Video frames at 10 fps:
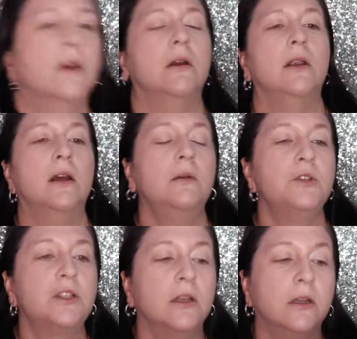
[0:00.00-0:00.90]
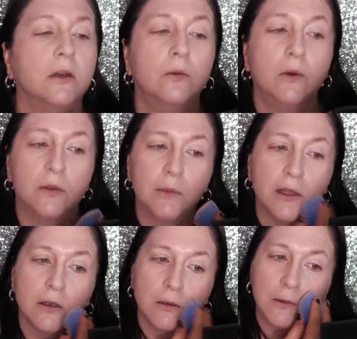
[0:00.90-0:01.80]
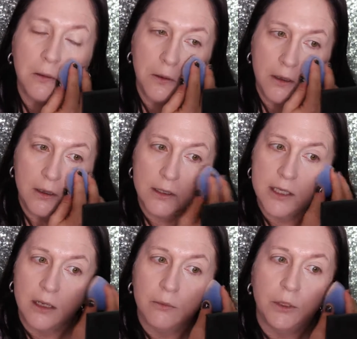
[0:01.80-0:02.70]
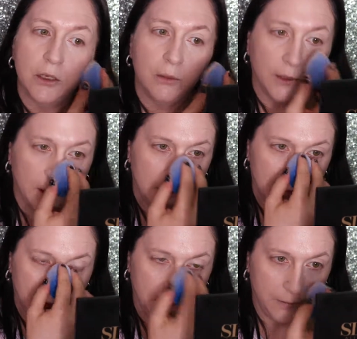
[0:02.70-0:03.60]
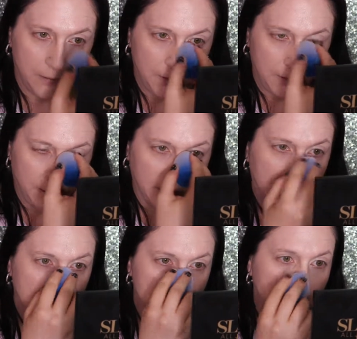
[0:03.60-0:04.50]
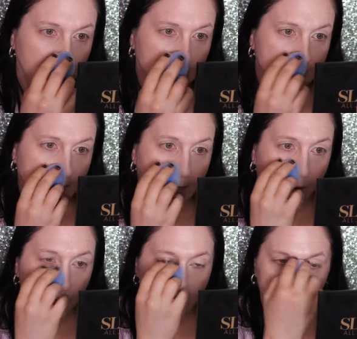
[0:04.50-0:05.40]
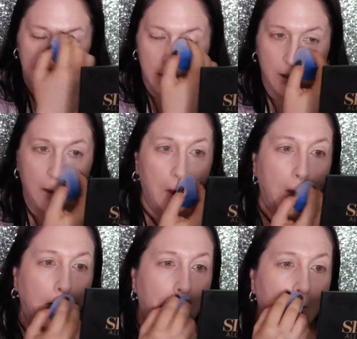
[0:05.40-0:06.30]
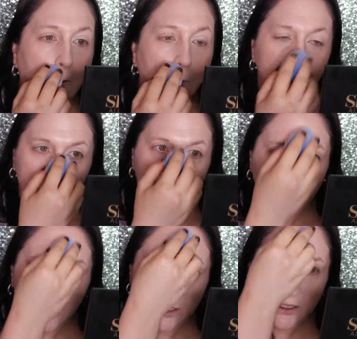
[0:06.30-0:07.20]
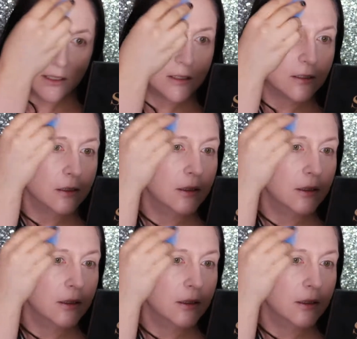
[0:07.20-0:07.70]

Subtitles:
All right, now I'm just gonna go with my little damp beauty blender and blend some of this out. Only because